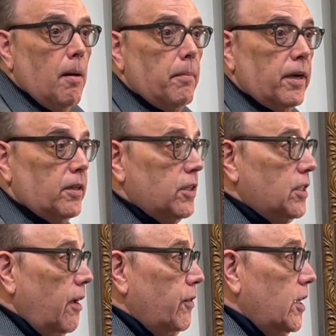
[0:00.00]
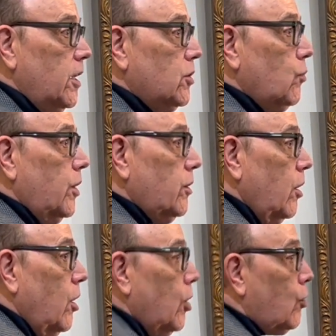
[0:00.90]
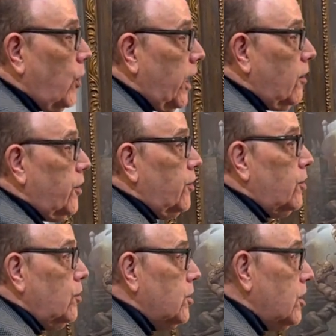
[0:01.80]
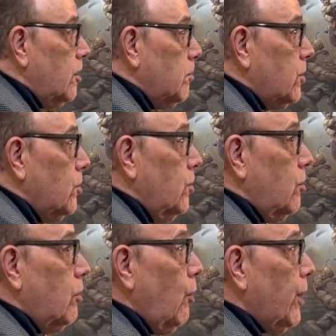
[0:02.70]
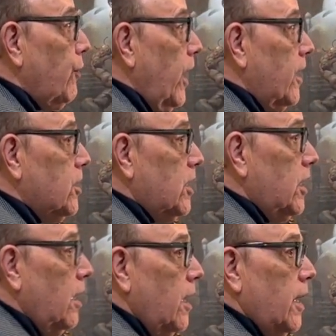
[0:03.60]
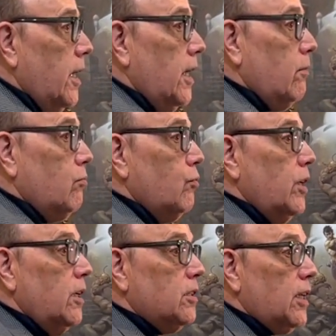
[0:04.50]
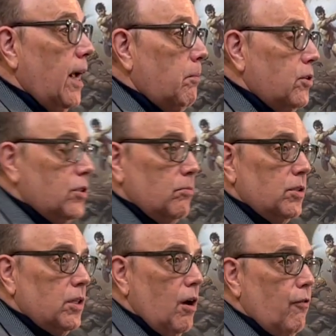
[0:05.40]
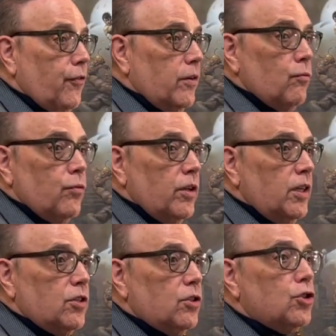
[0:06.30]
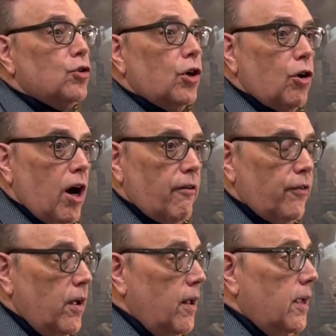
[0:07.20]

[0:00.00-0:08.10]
but in the 70s, when Frankel introduced him to heroic fantasy, he reestablished himself and really just took off.